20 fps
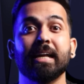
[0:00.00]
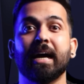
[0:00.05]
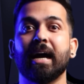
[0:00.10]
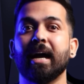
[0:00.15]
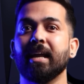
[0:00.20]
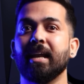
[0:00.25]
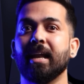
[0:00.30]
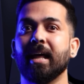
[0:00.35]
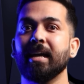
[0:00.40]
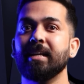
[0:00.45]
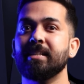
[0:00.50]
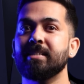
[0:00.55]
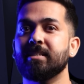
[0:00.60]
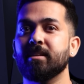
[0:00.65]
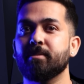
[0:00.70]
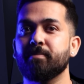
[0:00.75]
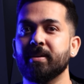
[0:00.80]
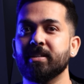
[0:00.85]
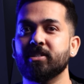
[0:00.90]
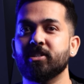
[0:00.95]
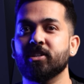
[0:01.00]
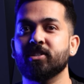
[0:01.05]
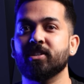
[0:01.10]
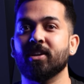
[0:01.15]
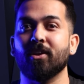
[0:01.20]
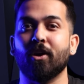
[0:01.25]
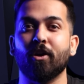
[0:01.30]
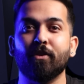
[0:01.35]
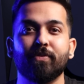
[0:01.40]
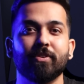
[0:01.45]
highlights the message and
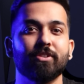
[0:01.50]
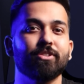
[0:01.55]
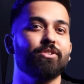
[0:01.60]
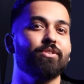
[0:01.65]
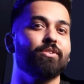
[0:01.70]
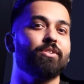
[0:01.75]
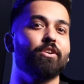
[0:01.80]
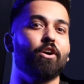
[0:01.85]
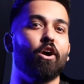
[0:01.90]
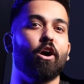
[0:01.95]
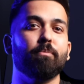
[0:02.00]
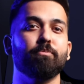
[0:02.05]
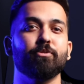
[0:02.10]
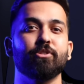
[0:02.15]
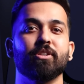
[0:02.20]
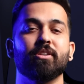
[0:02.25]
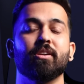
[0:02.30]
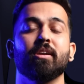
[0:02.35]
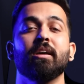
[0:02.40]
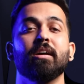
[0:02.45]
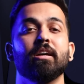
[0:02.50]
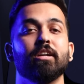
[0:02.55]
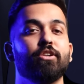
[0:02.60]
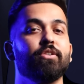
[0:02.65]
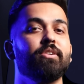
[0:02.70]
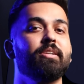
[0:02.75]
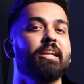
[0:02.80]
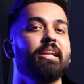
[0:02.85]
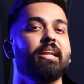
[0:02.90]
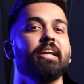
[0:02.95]
offers you the option to
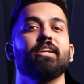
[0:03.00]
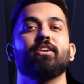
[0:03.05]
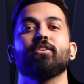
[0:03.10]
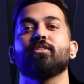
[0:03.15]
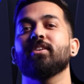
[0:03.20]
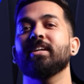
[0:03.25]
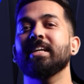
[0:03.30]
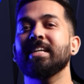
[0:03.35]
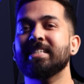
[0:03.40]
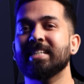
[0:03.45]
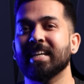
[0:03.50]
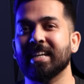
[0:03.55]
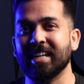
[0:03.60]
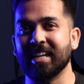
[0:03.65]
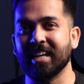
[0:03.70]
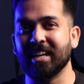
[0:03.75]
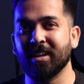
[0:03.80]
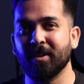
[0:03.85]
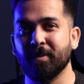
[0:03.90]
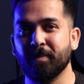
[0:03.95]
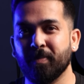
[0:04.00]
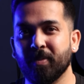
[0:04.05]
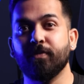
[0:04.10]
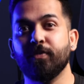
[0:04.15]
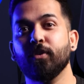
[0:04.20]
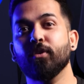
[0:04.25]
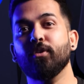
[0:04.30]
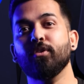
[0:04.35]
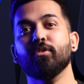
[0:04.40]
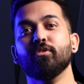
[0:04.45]
delete or resend it. If
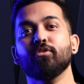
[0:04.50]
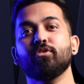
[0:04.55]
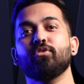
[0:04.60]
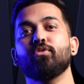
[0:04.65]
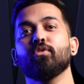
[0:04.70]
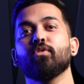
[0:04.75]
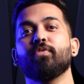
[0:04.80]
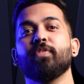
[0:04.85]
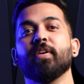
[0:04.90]
you use 2